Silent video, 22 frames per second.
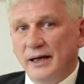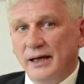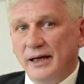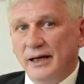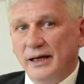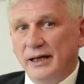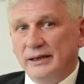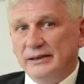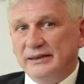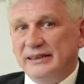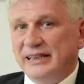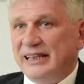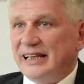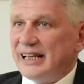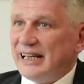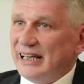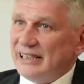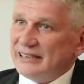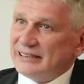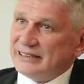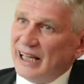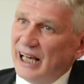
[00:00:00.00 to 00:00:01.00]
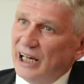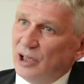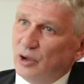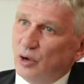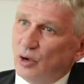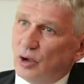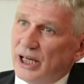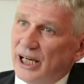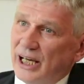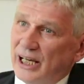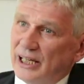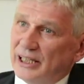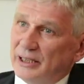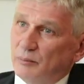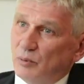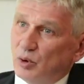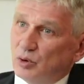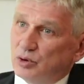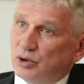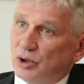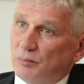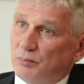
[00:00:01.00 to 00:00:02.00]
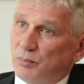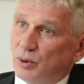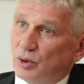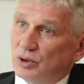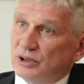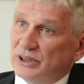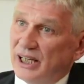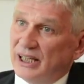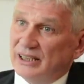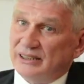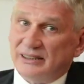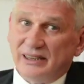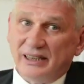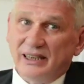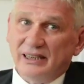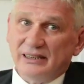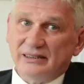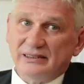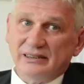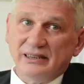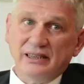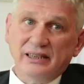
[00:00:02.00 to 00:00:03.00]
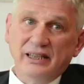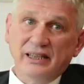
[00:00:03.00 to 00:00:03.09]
Italy has a century-long tradition.